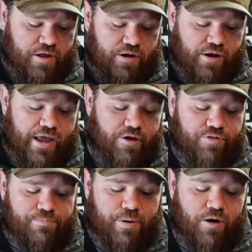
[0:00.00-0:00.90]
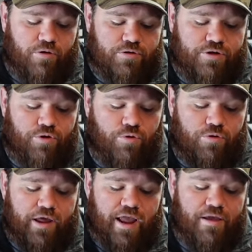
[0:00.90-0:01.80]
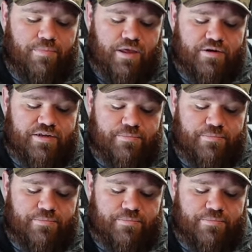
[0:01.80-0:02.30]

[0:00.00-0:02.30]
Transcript: Allow the barrel to cool to ambient